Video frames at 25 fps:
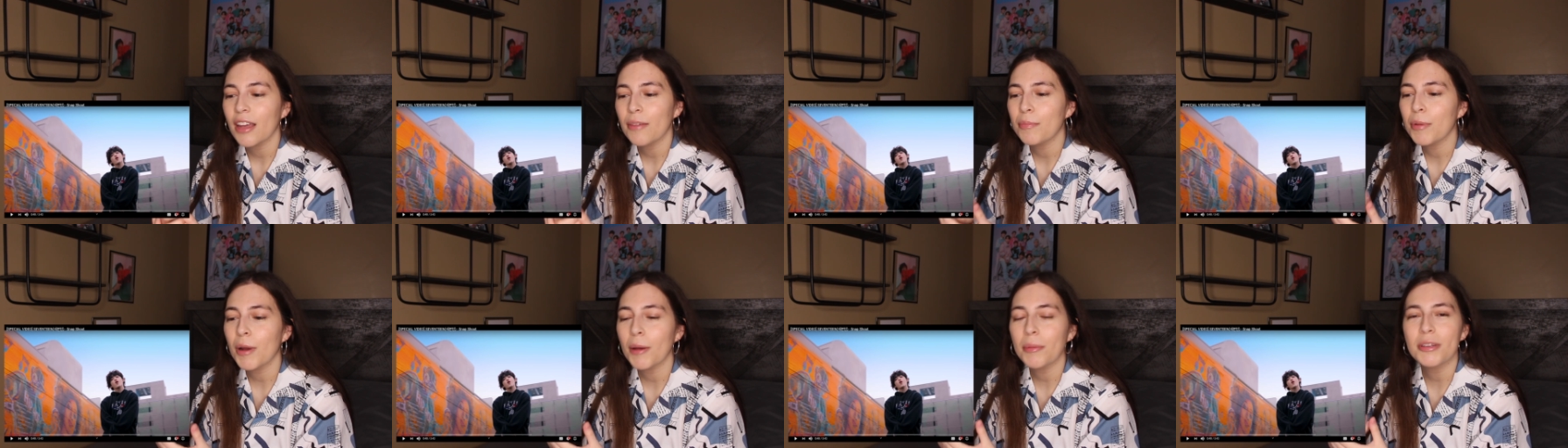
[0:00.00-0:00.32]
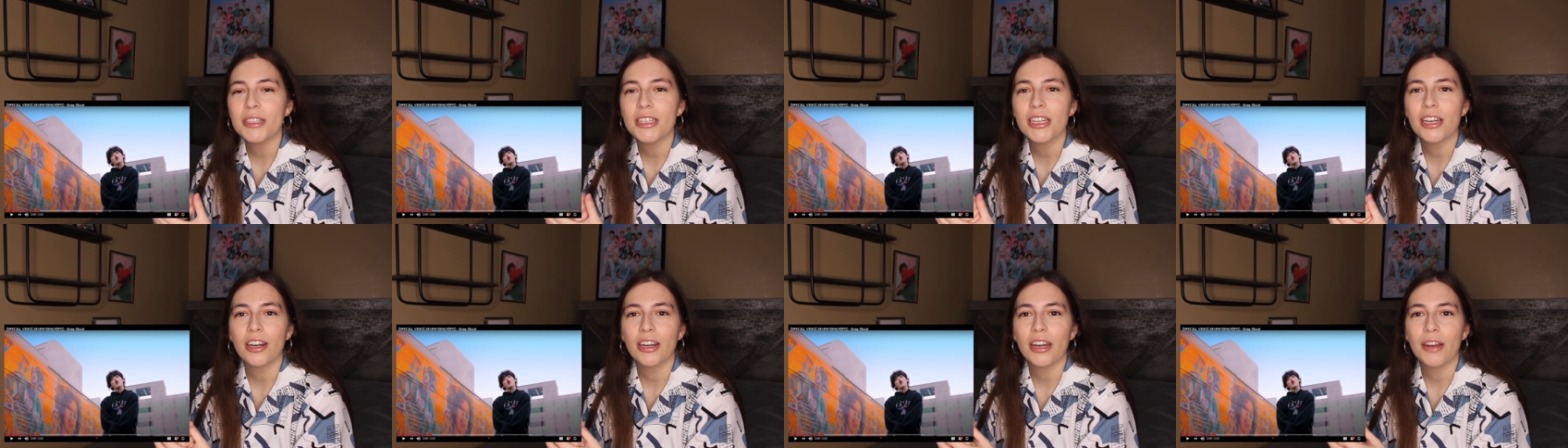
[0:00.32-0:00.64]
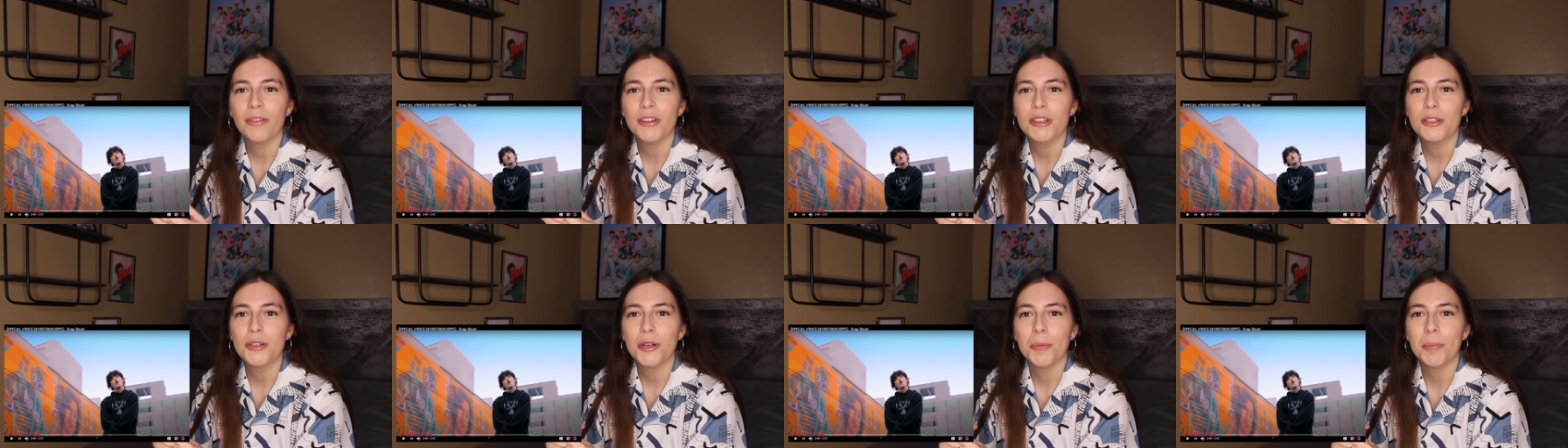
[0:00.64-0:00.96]
I probably did on
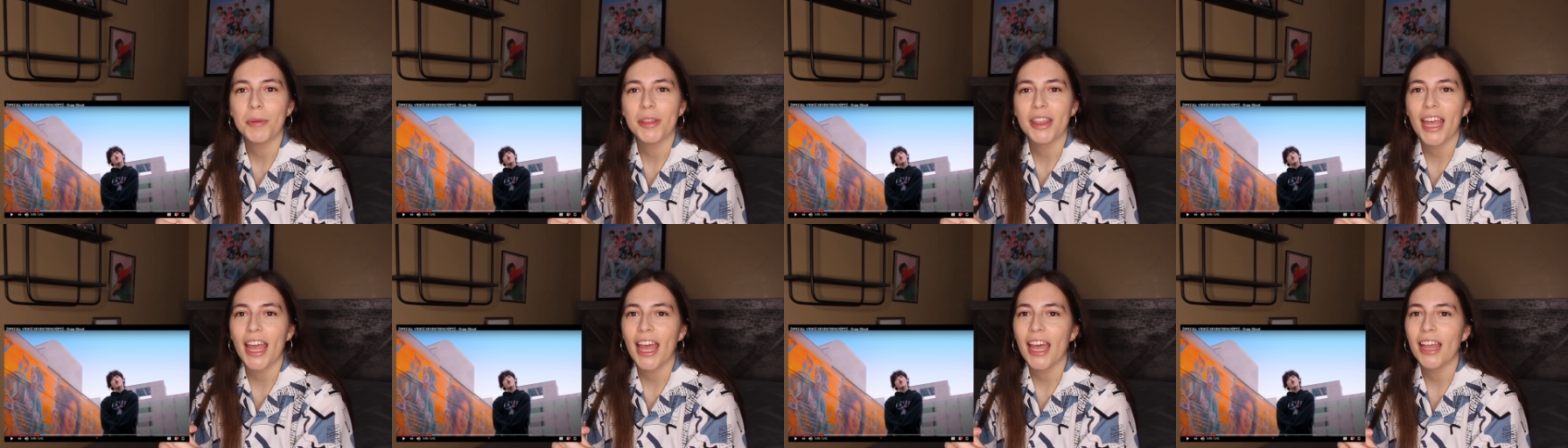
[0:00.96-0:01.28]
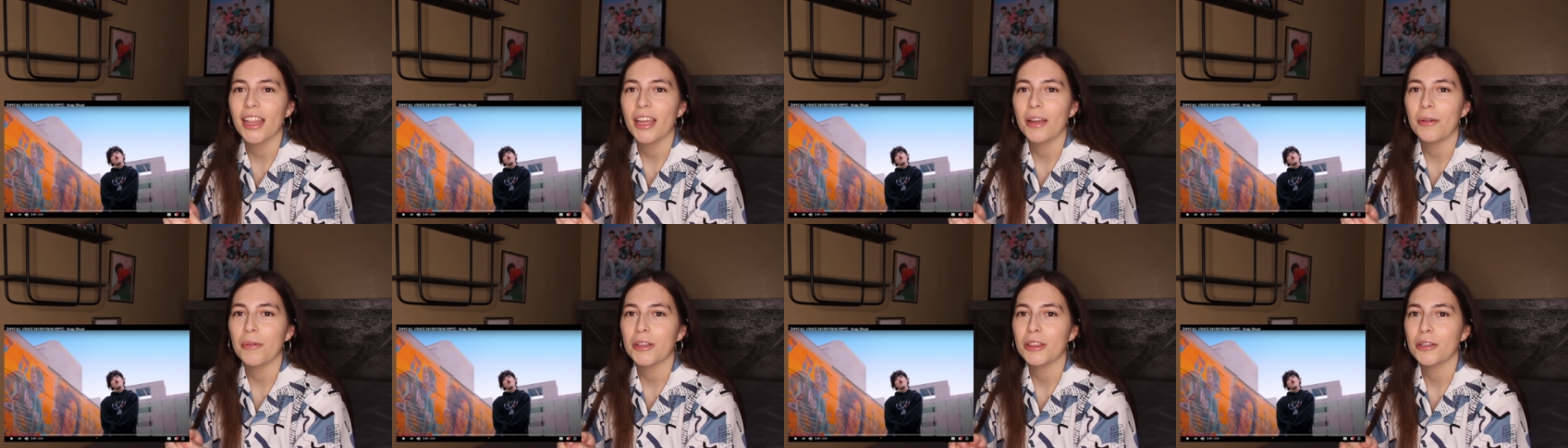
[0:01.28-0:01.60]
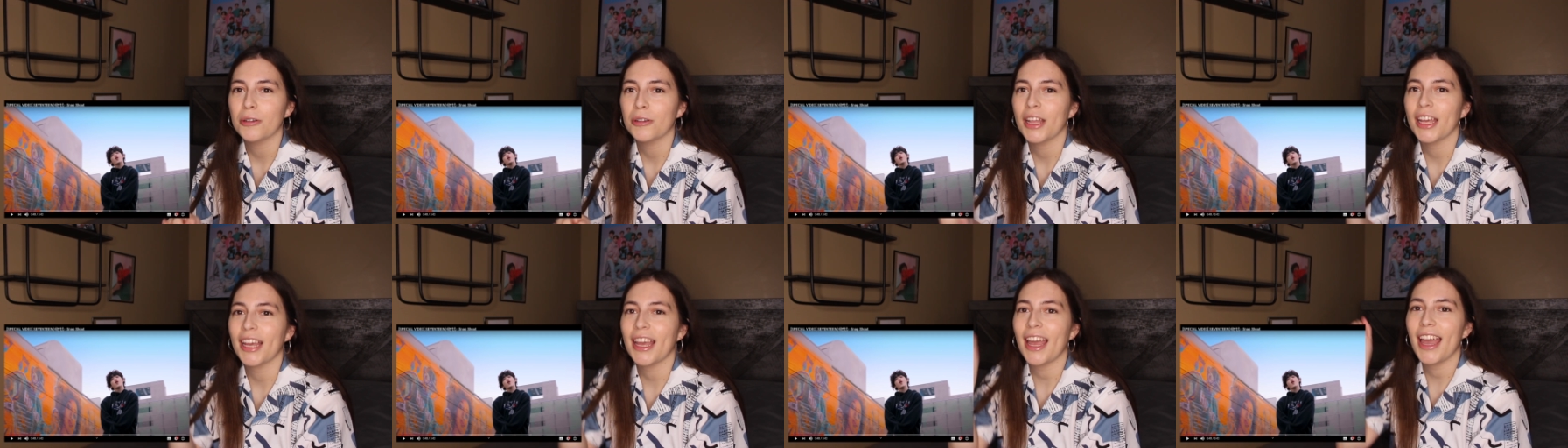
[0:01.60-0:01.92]
every tour, but the L A one,
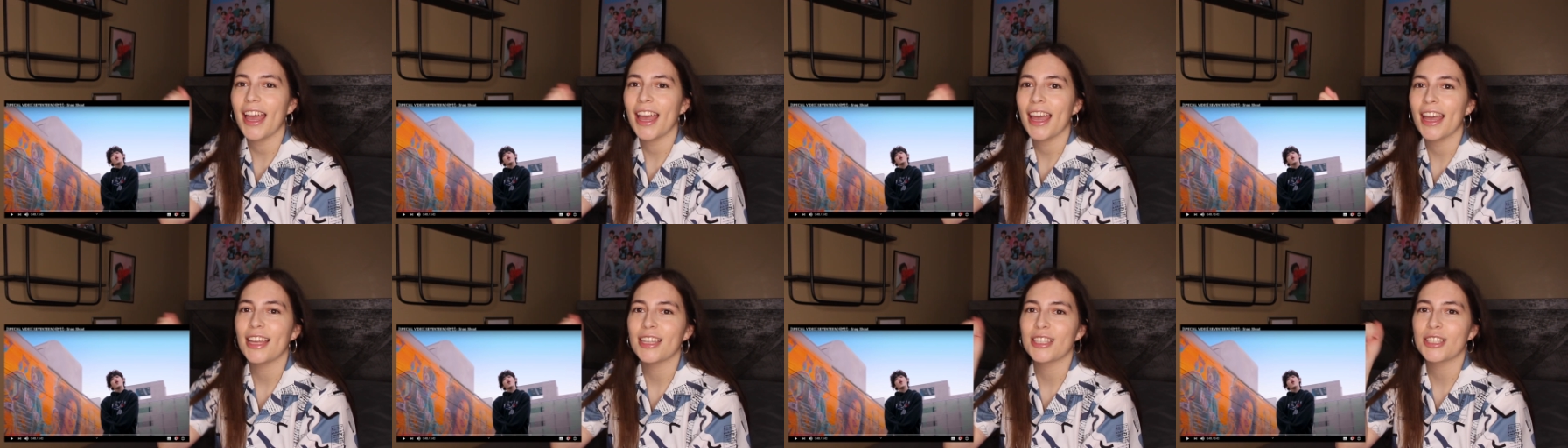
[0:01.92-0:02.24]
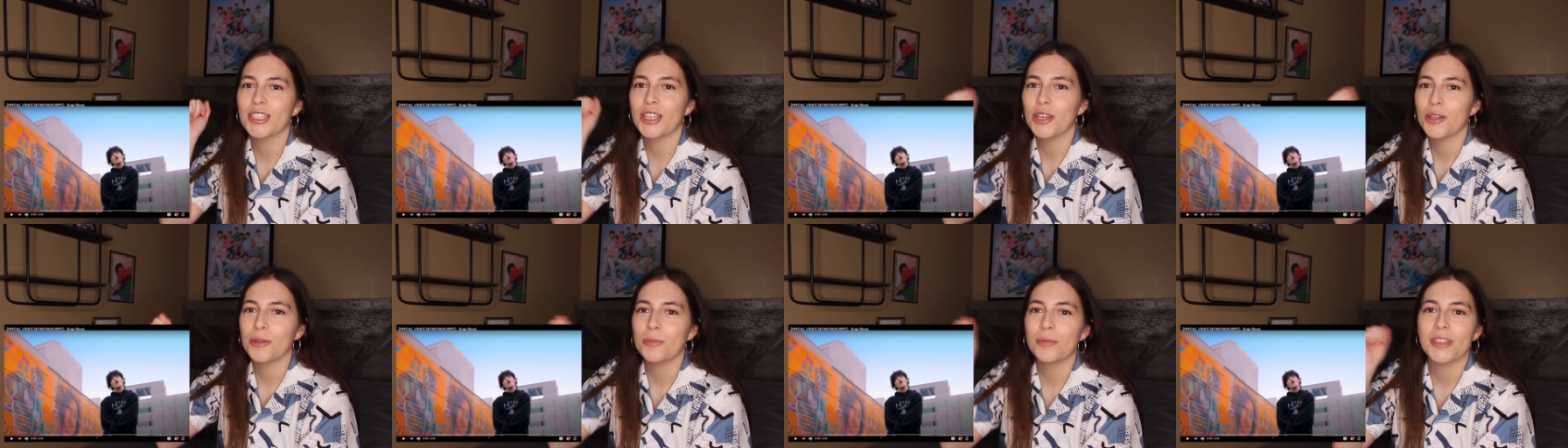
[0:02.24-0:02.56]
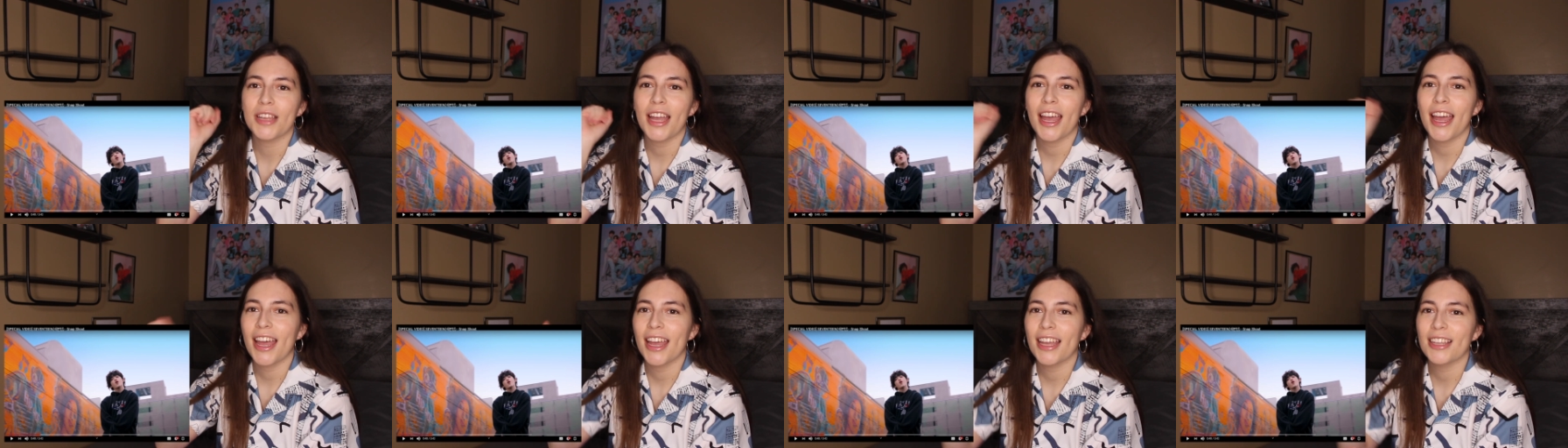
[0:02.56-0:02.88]
they're like, S Coups,
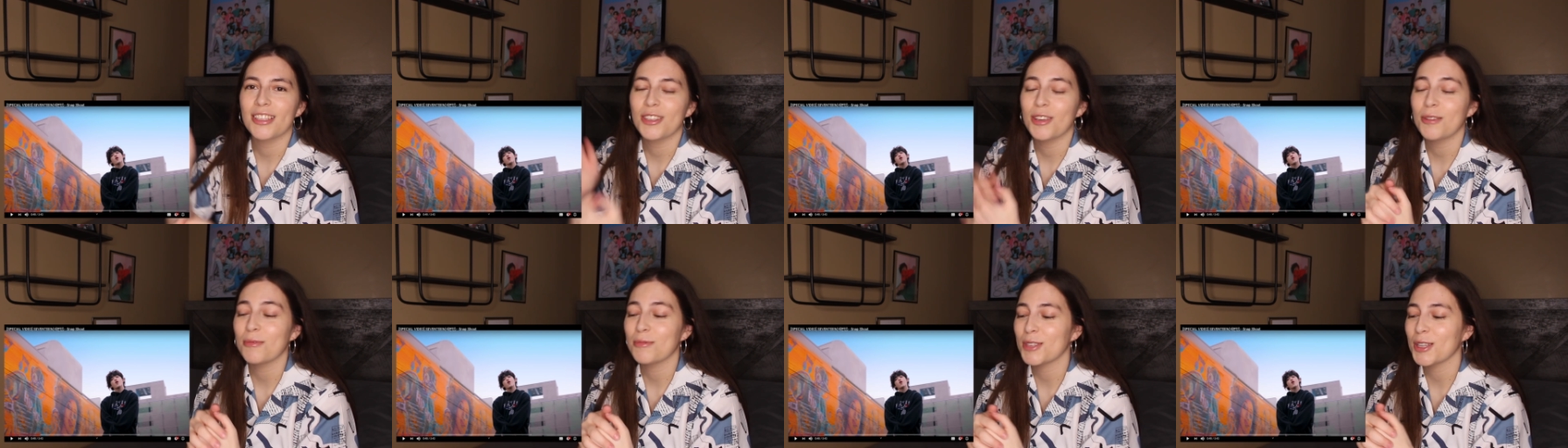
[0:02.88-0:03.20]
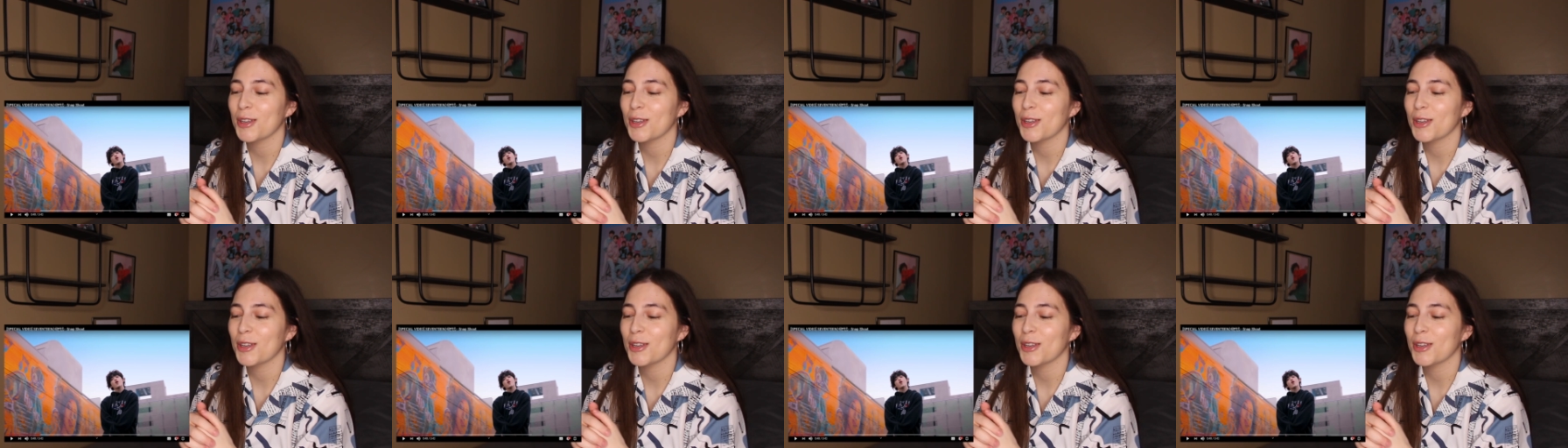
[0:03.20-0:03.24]
S Coups.